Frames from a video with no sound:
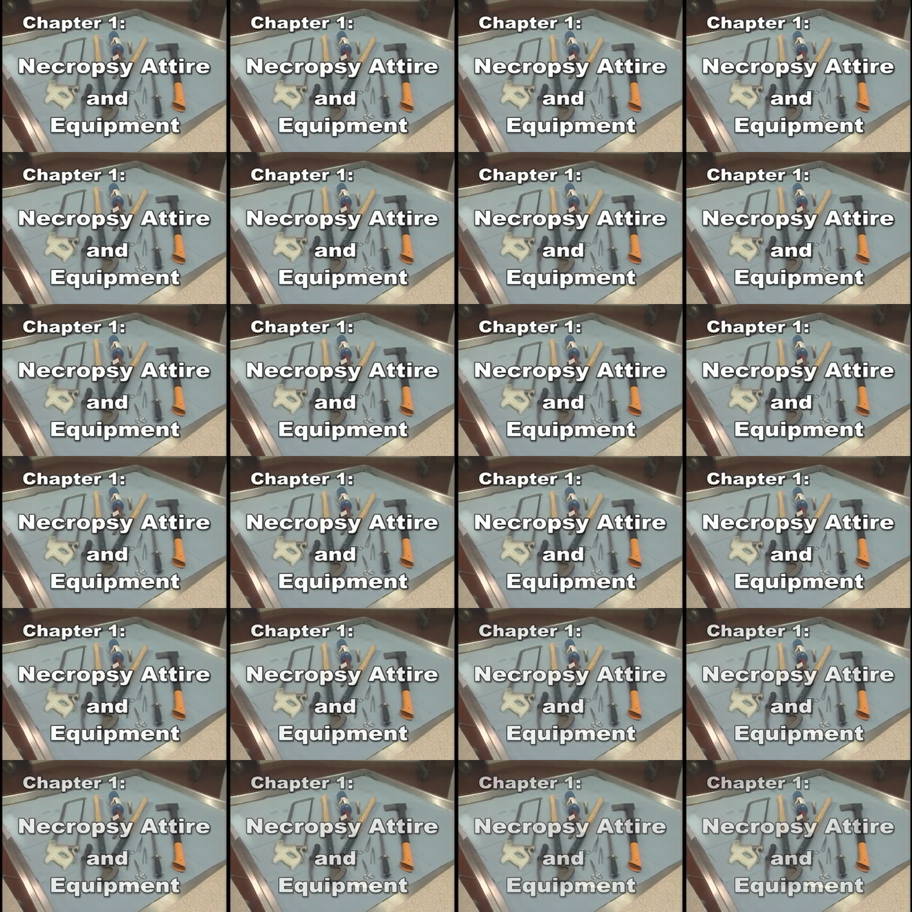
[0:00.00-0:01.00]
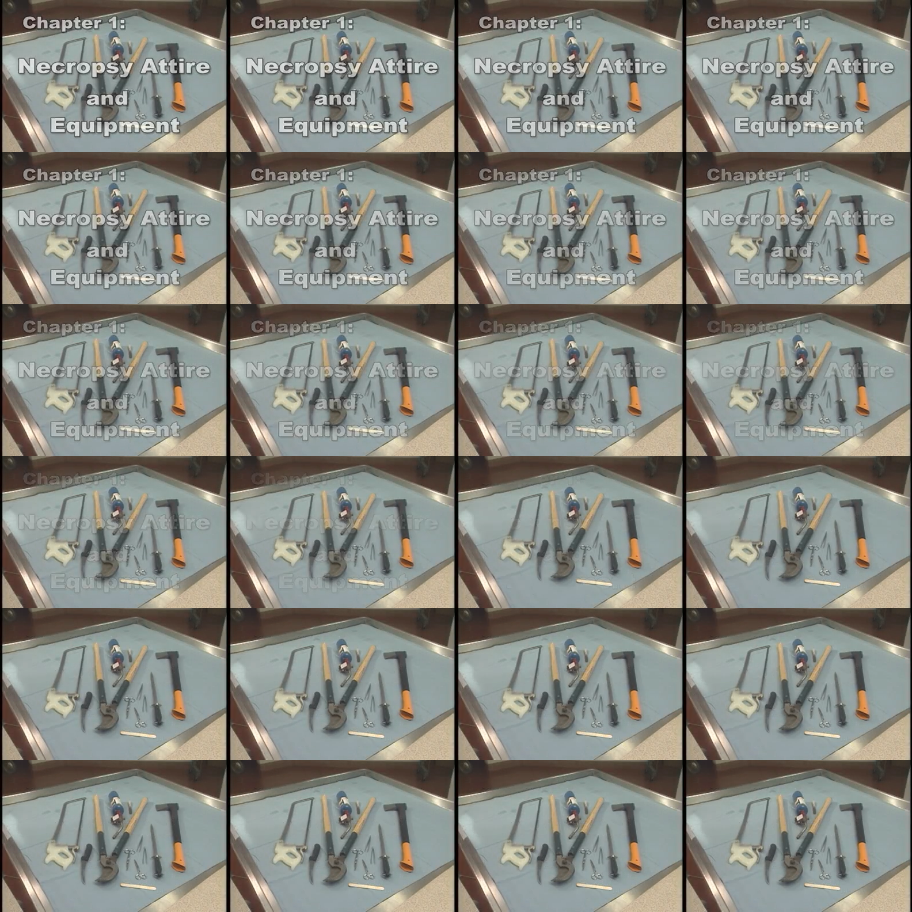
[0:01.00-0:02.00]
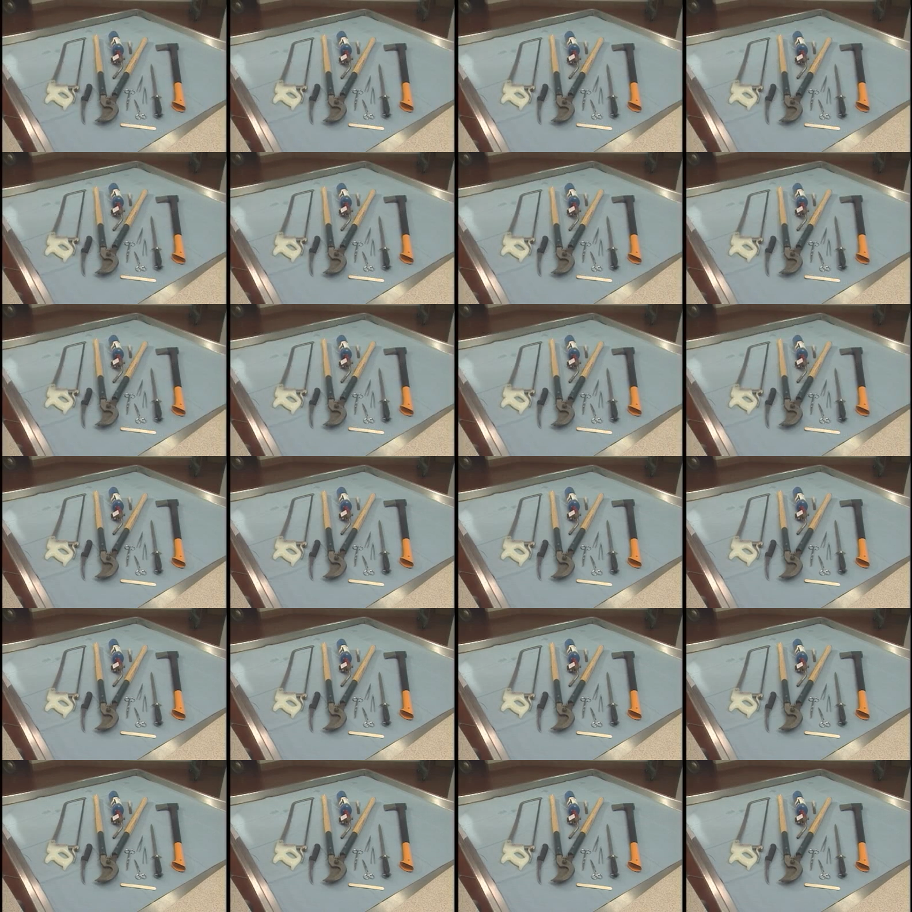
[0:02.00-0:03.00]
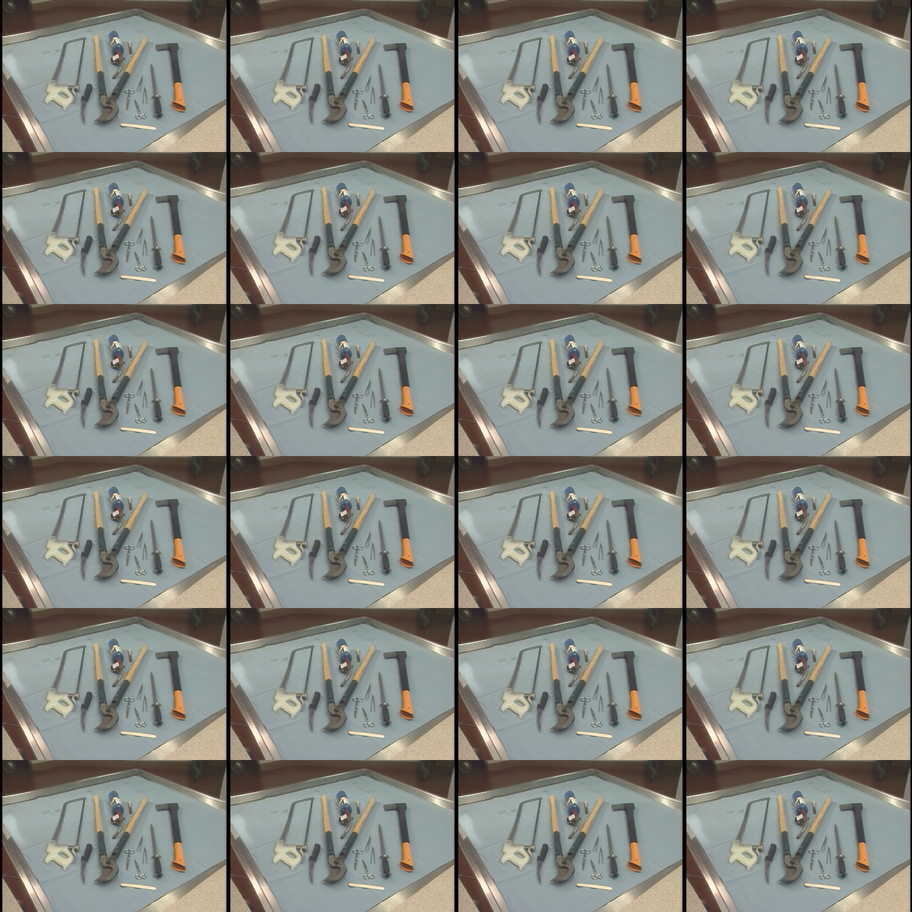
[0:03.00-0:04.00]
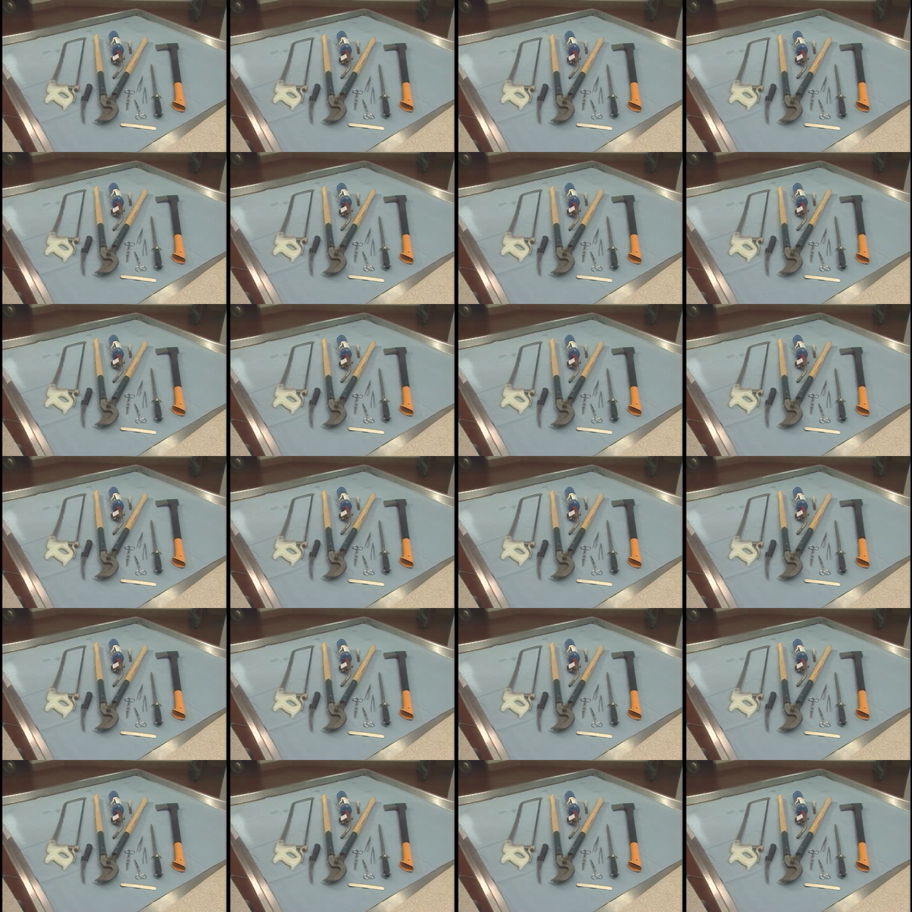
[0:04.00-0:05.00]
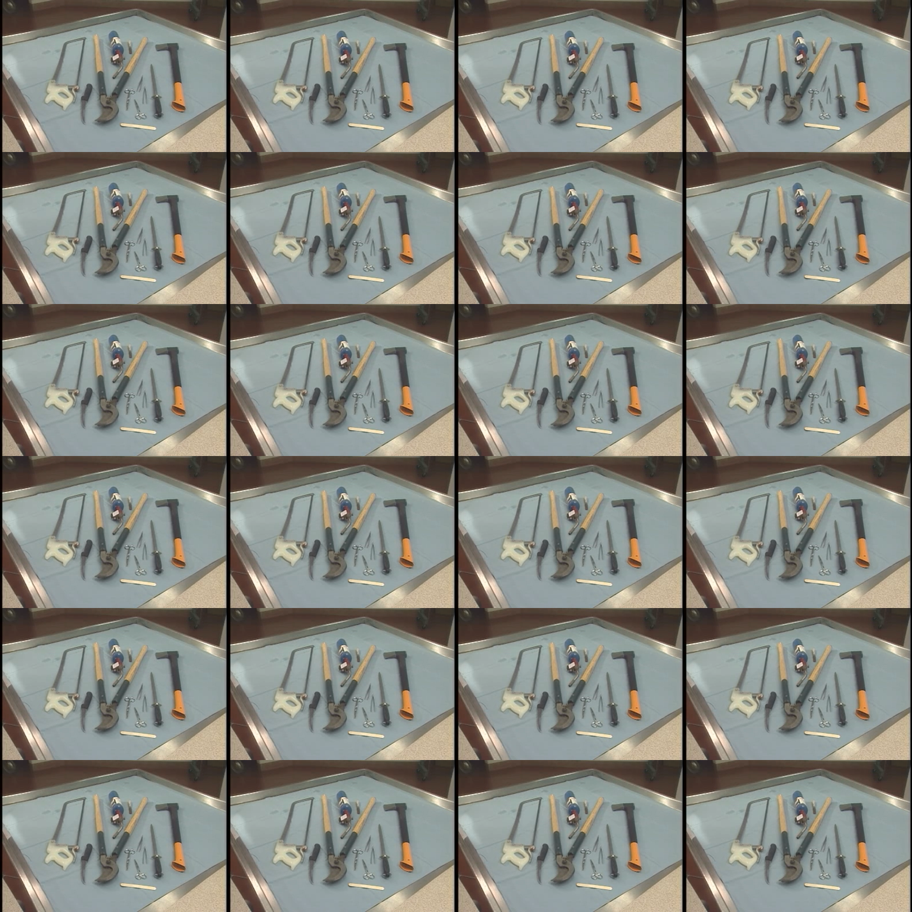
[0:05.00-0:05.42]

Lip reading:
Nobody's mouth can be seen.